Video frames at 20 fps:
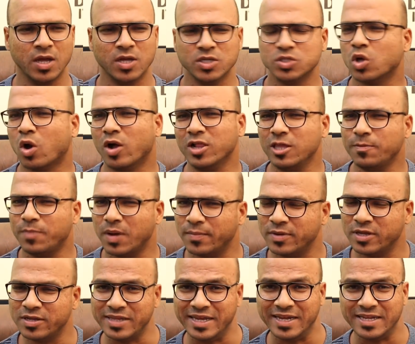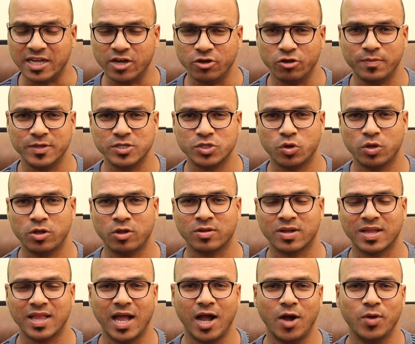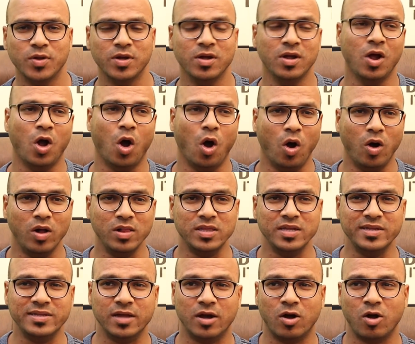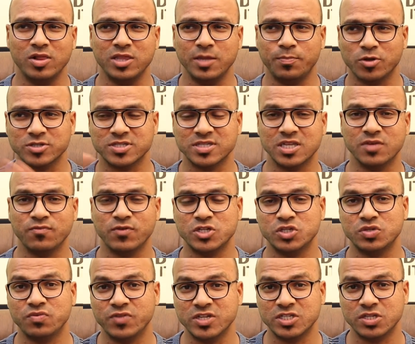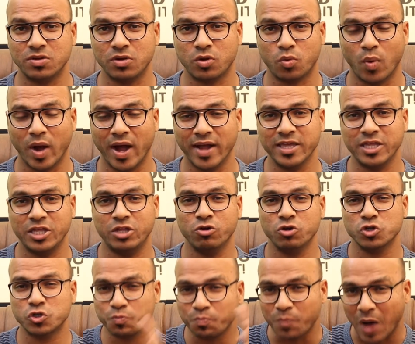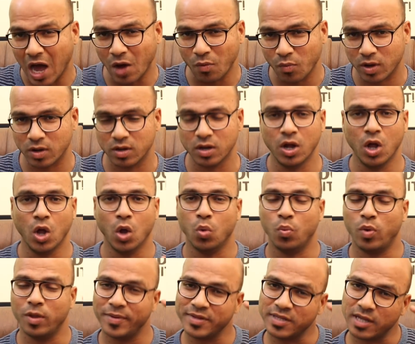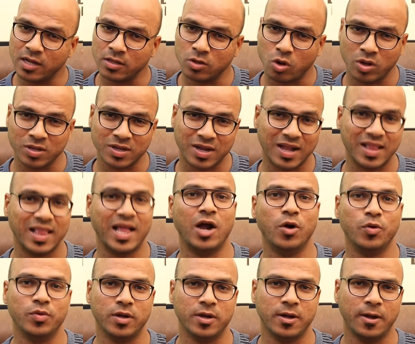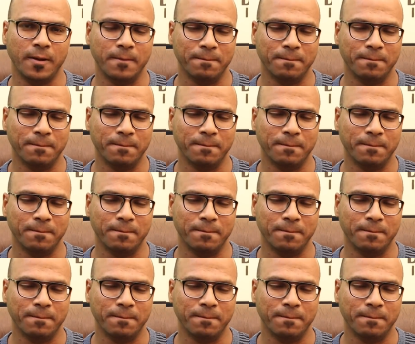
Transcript: So all the permanent data will be stored on cloud. All the processing which required huge power will be done on cloud.